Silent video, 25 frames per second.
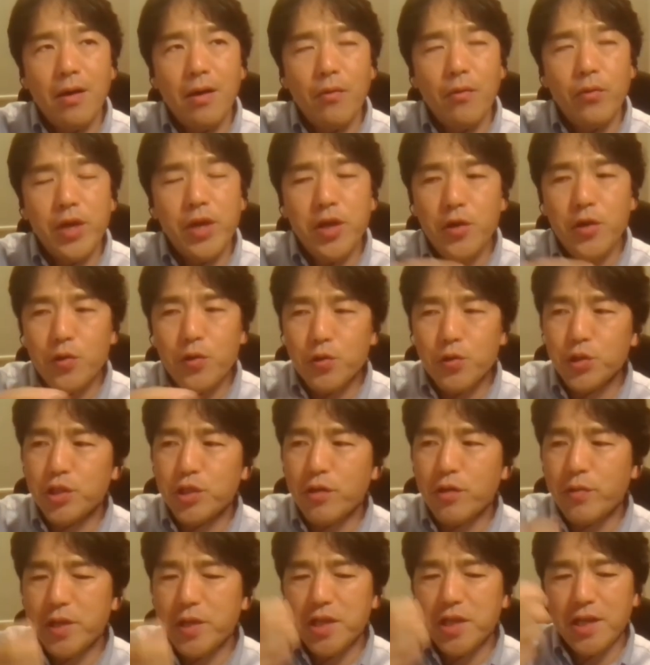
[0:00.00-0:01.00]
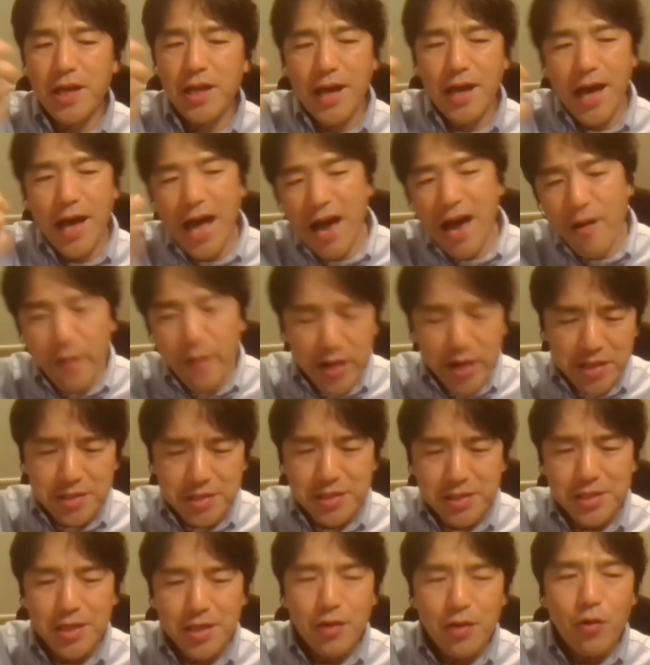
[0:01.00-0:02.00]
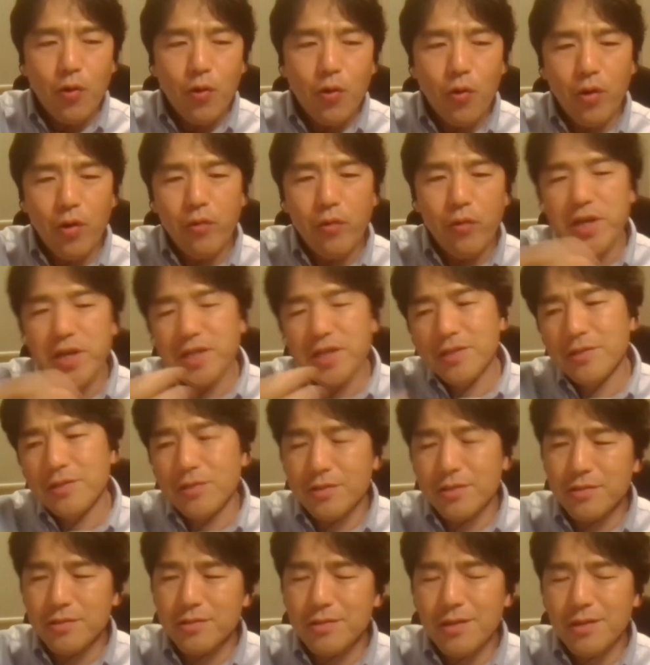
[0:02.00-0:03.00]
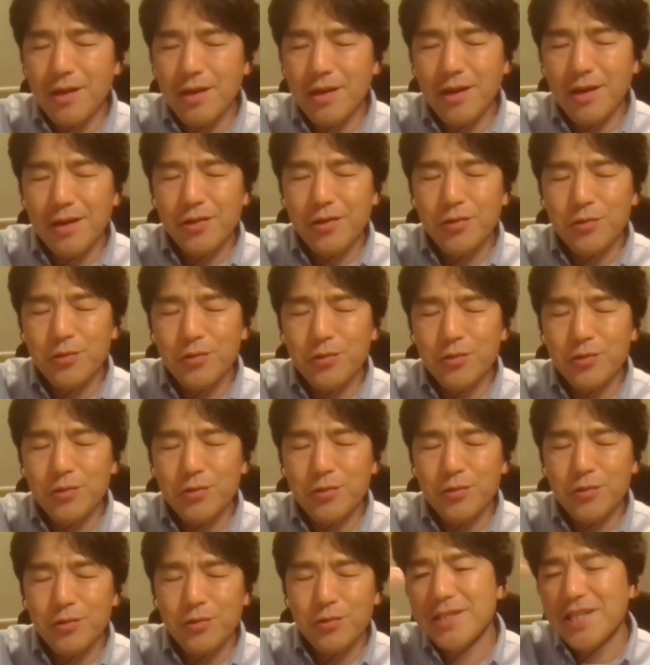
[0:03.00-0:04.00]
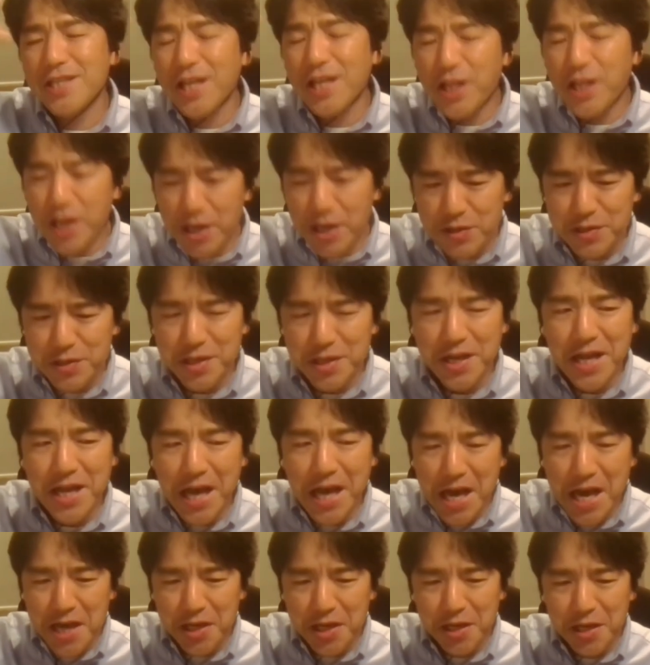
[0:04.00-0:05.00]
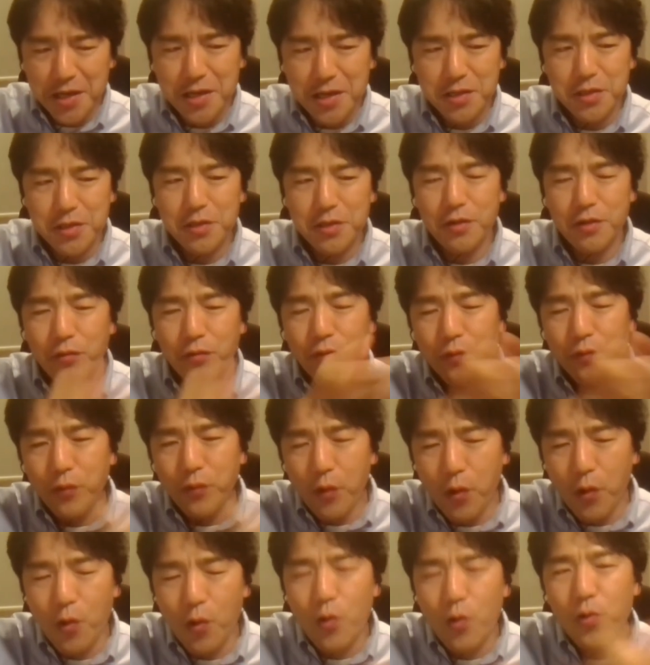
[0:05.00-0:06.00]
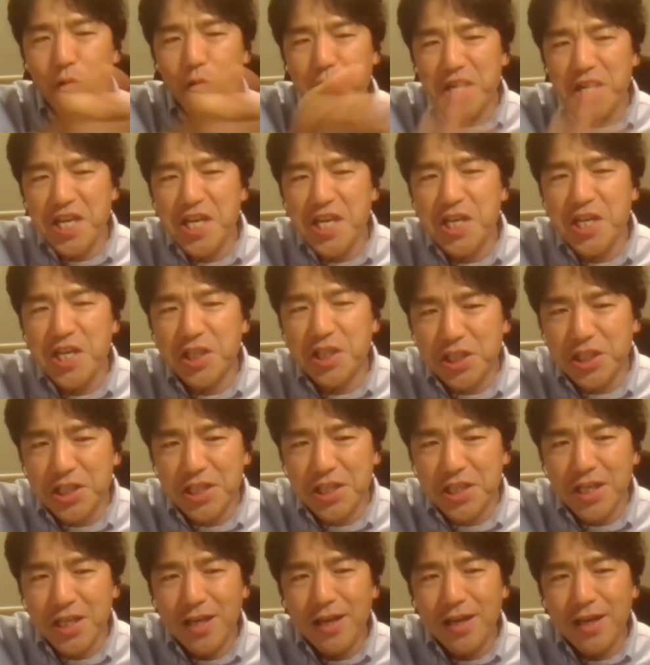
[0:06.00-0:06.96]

we usually arrange or we usually select the guiding catheter for each